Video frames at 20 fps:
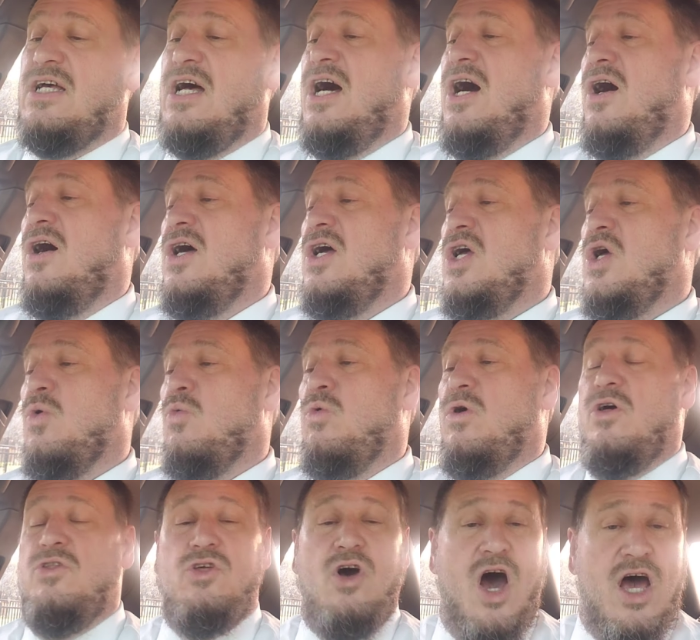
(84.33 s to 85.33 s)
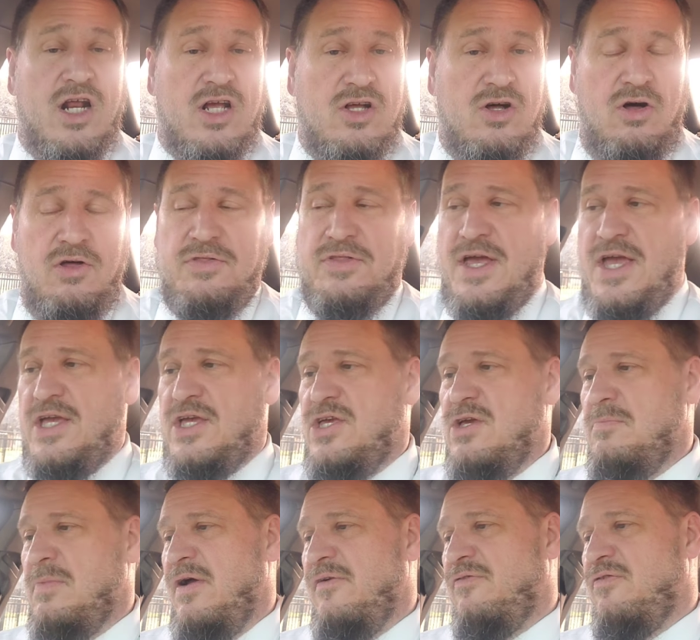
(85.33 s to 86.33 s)
Uh, Will Nautical, thank
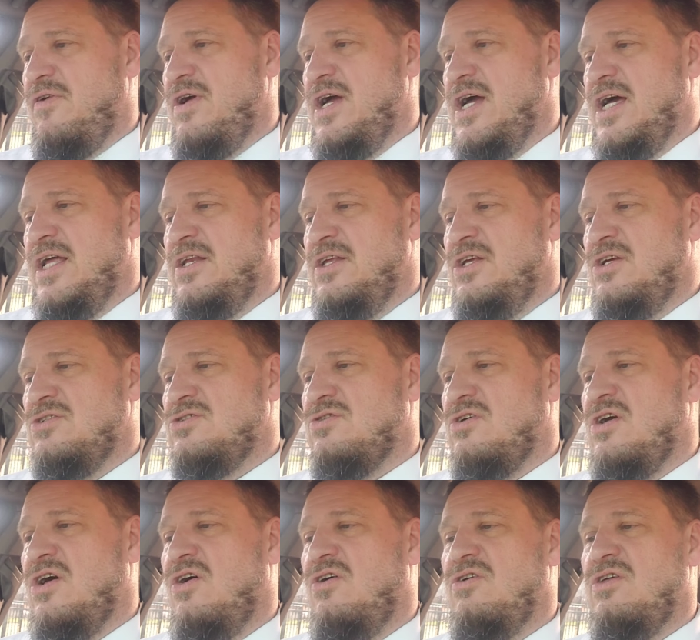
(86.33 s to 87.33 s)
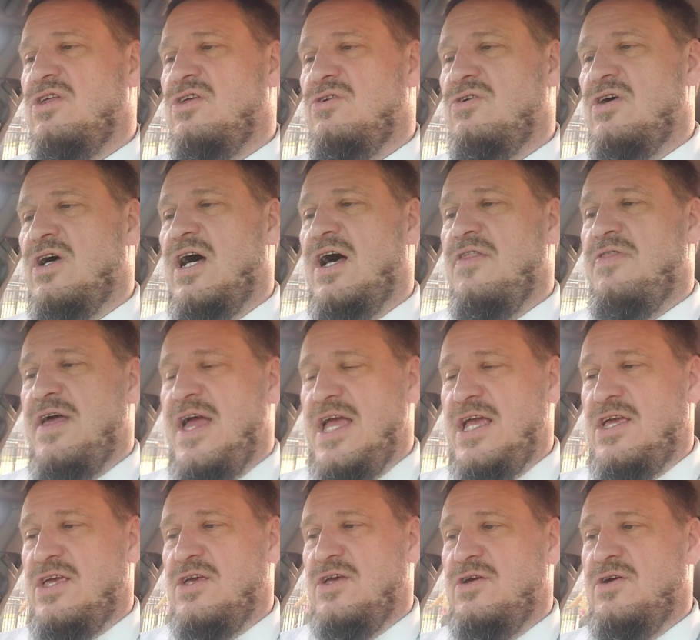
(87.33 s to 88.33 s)
you, my friend. Yisrael, Yehuddah,
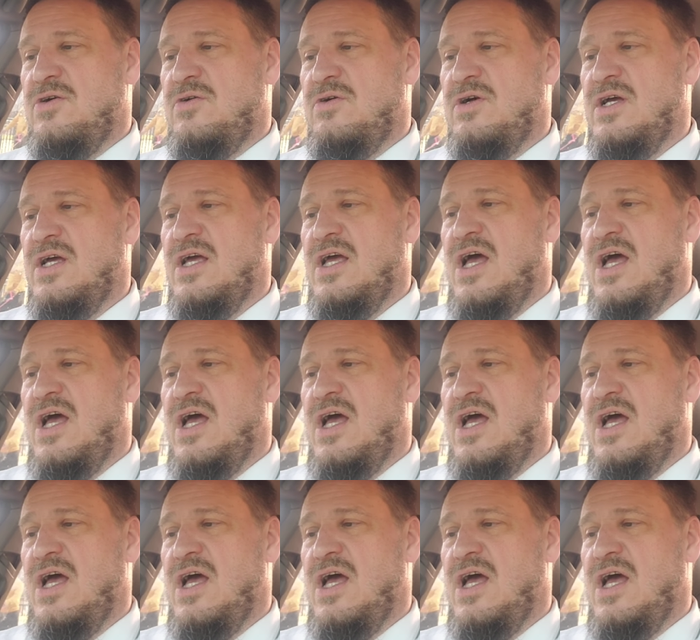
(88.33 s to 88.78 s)
thank you.